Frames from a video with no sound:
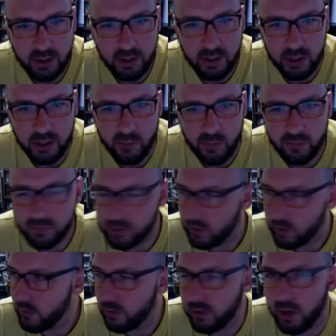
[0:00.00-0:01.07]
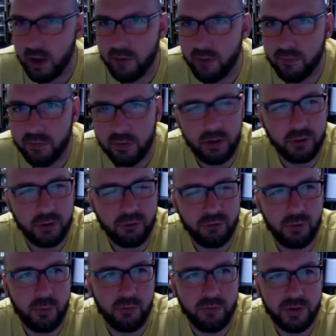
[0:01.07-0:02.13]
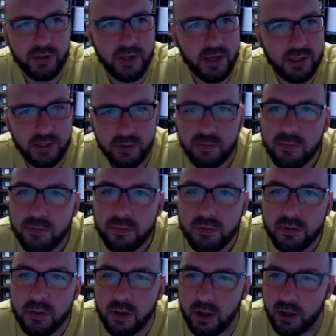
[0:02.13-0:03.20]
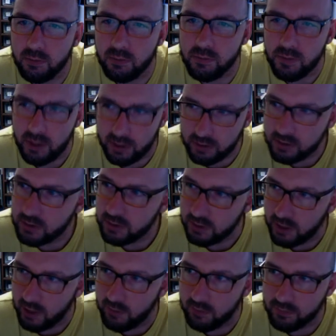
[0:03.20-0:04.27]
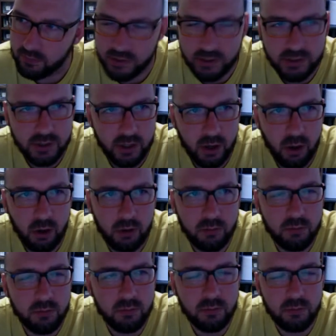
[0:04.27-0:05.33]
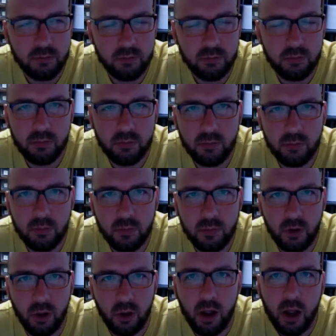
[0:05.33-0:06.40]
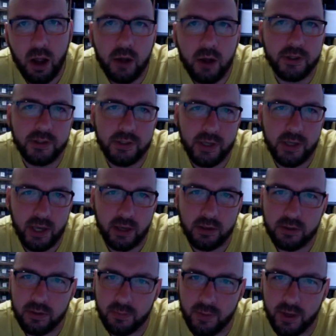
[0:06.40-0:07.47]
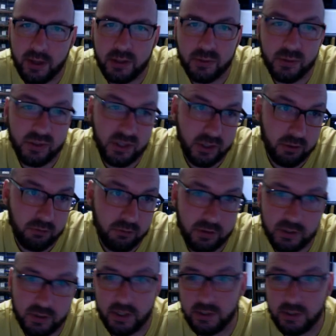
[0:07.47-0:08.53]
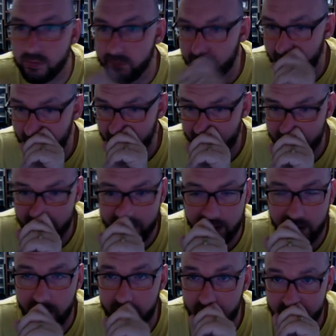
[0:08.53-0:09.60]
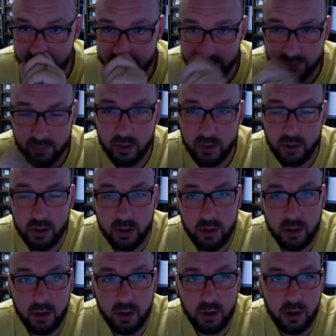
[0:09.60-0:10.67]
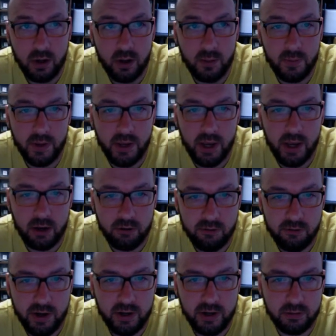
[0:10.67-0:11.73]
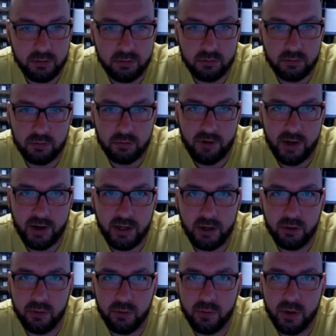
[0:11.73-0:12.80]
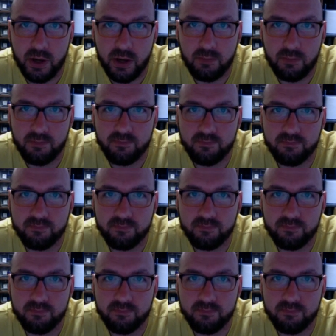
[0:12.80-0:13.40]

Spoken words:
You know, obviously, if you're going for a triple recessive, it's, you know, obviously it's a lot harder to hit compared to a single recessive. But yeah, great little